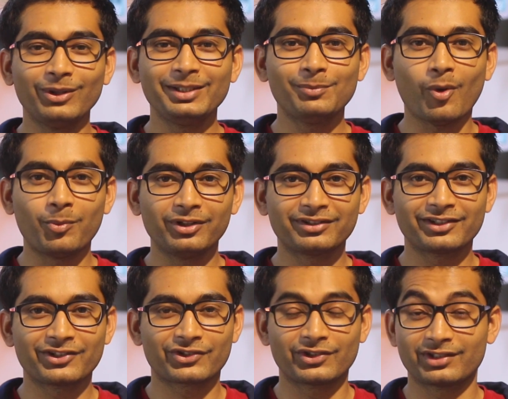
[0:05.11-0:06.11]
all the popular
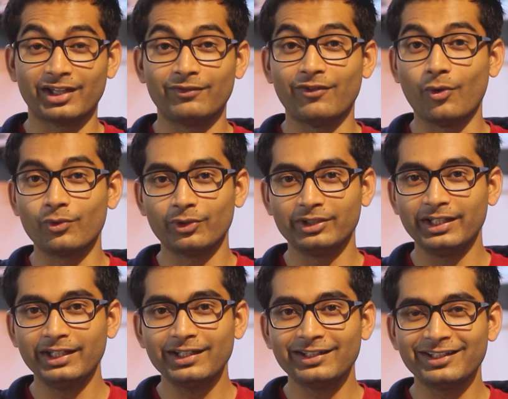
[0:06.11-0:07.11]
suggestions I found on the
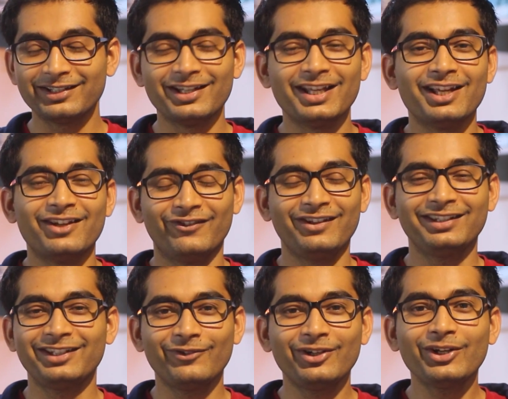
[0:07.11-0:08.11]
internet, well,
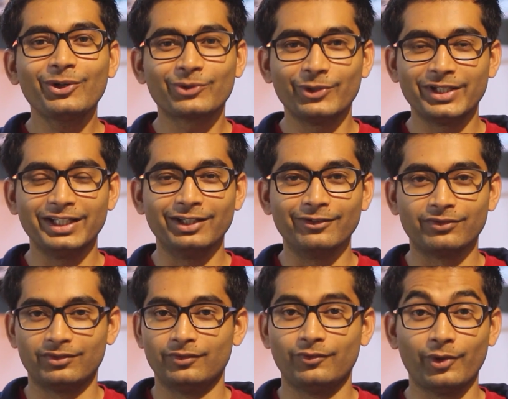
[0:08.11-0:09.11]
they were not good
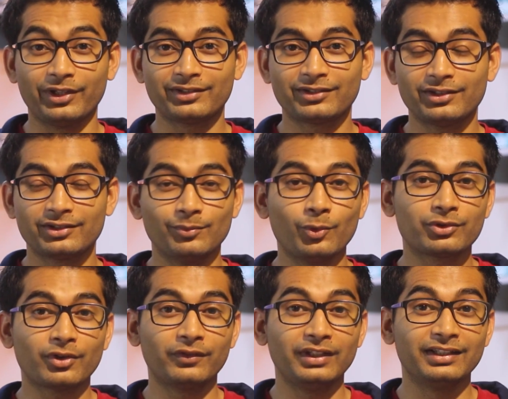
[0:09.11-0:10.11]
enough. For instance,
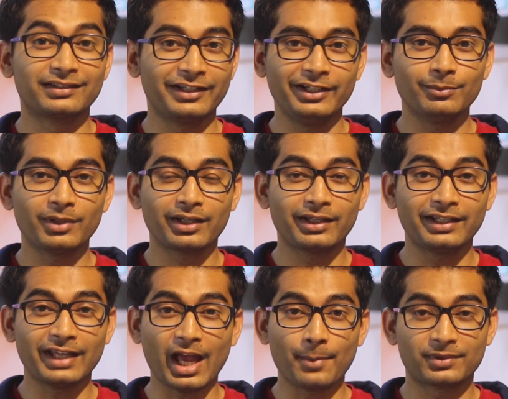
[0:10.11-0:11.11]
most of the screen
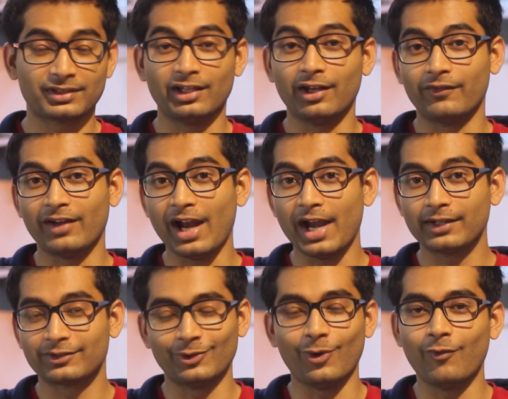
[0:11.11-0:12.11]
mirroring apps have
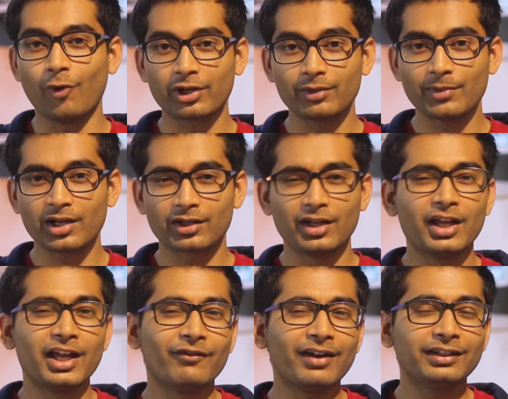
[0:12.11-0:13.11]
ads or watermark,
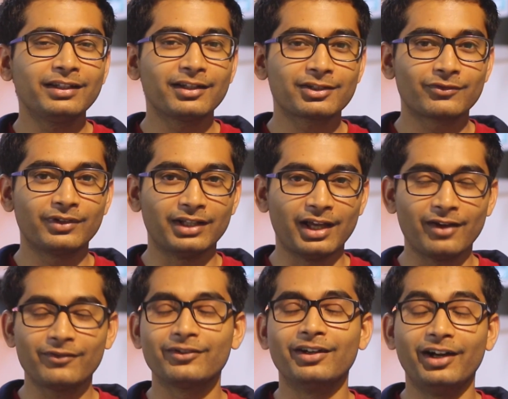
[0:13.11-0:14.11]
while the rest one
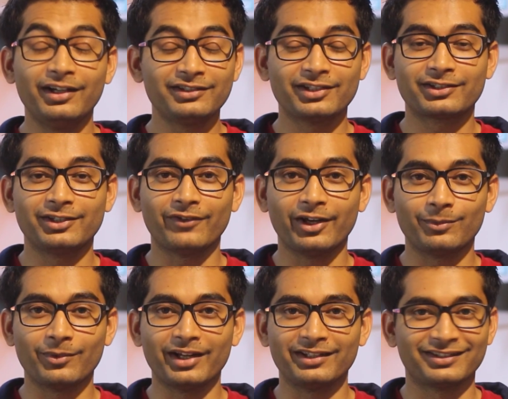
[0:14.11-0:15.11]
have
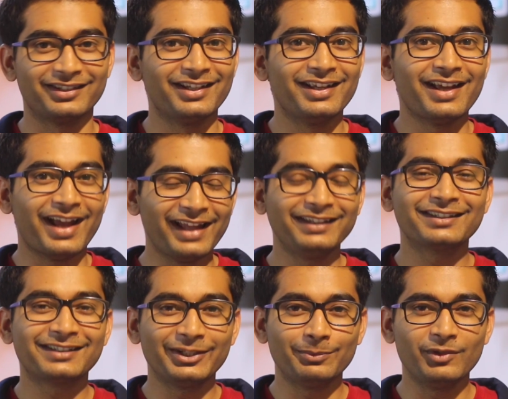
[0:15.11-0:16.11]
unjustified price. And
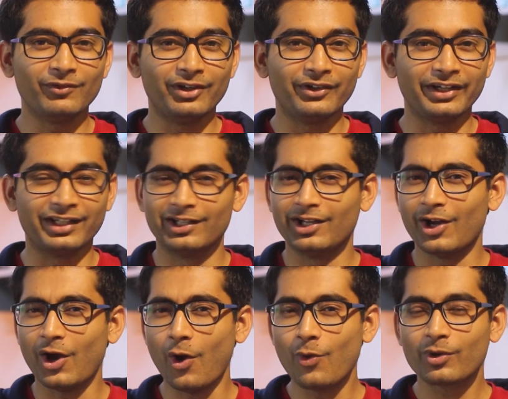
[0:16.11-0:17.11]
this led me wondering,
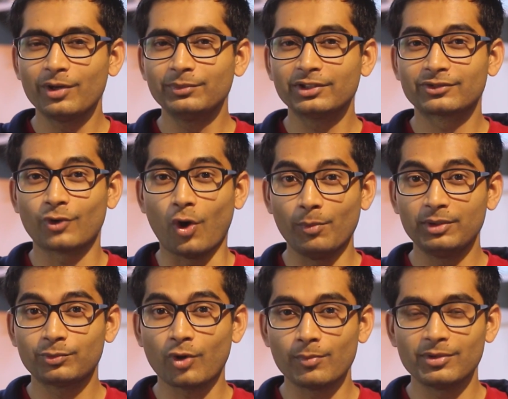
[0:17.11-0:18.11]
how come this
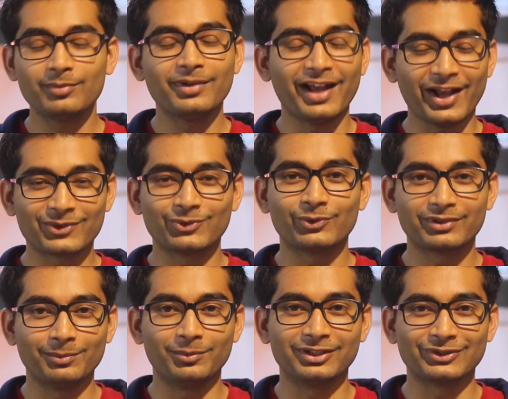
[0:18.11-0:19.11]
common problem has no
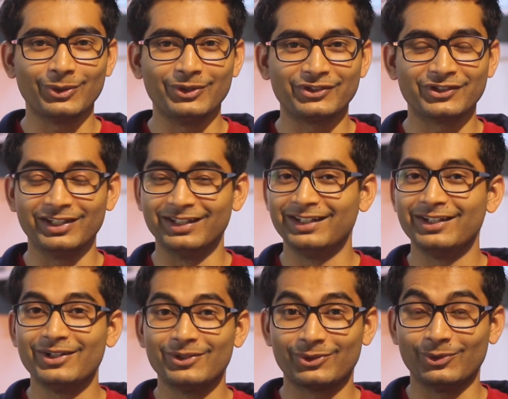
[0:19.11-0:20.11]
simple solution?
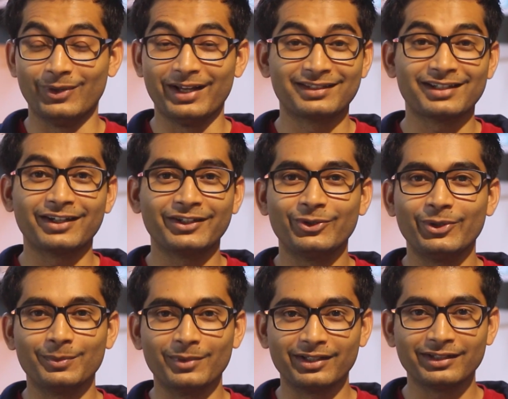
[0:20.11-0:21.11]
So I started
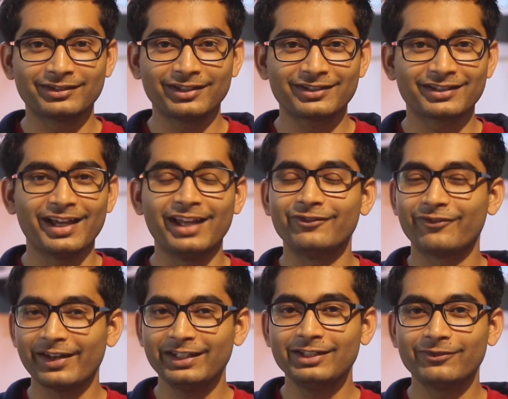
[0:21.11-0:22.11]
doing my research and
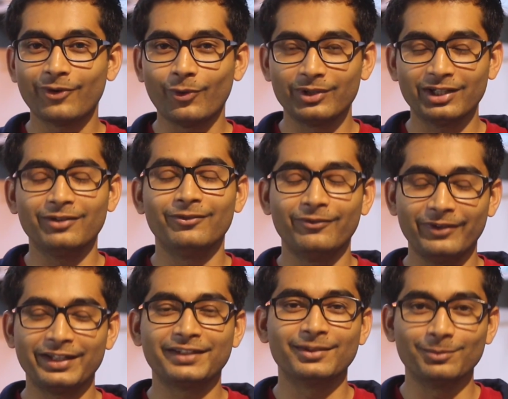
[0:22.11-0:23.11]
finally found a
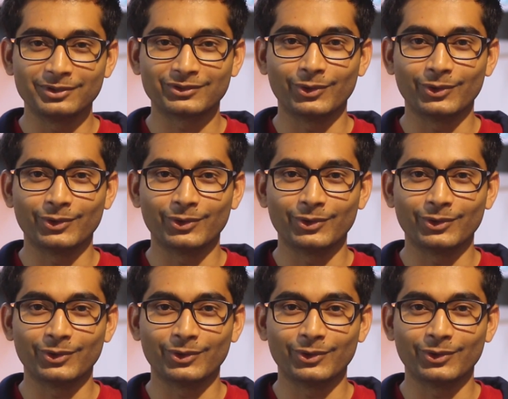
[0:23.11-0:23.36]
very simple